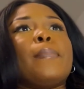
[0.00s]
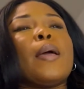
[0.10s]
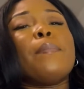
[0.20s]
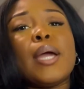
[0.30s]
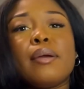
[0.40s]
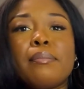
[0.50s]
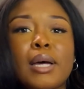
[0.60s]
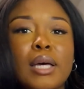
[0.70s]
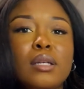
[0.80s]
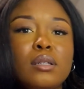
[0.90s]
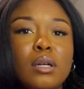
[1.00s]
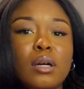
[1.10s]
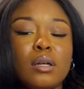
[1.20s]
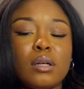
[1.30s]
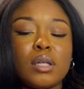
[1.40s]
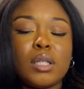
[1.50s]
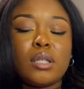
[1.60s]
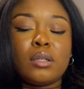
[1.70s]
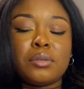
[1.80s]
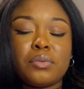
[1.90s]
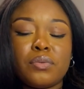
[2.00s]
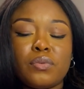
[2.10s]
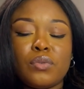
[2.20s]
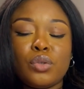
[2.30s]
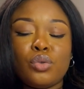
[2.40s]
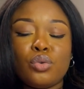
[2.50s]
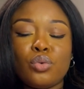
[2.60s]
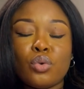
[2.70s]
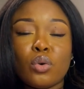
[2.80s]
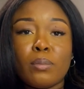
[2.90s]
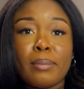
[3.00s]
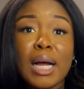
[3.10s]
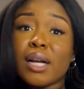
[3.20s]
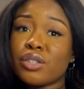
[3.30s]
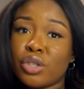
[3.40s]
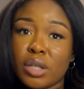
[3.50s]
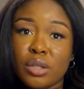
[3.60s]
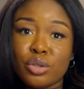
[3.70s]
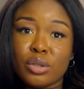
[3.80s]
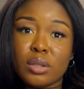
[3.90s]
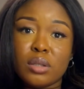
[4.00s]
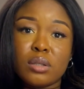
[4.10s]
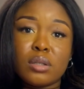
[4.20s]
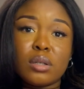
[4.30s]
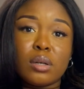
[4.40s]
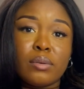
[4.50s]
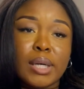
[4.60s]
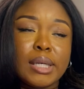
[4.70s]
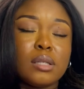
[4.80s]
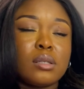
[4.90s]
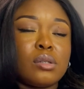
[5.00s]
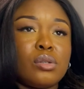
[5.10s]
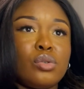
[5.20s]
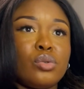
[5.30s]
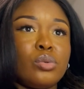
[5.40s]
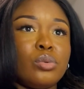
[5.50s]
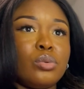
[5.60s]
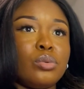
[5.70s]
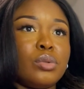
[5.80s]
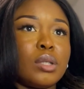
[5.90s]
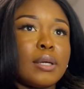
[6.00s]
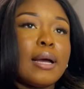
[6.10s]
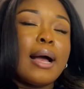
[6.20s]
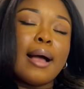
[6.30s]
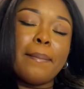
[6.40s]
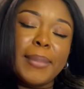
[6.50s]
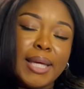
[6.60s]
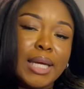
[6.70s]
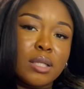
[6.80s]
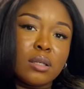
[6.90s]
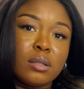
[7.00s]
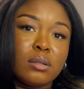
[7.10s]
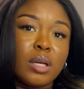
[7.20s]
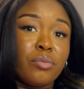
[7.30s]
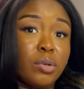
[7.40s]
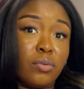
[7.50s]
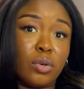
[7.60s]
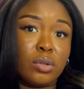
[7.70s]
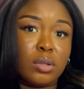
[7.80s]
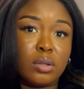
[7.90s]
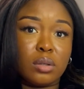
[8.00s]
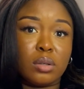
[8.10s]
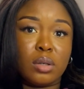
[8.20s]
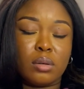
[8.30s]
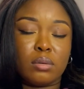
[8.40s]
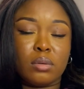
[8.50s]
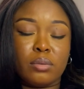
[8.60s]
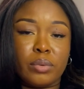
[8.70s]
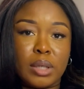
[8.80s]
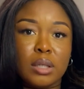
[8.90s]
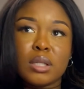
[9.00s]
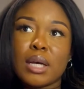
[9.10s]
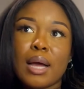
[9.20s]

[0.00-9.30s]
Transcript: bear in mind, if your mark changes, right, you'd be getting a refund, right?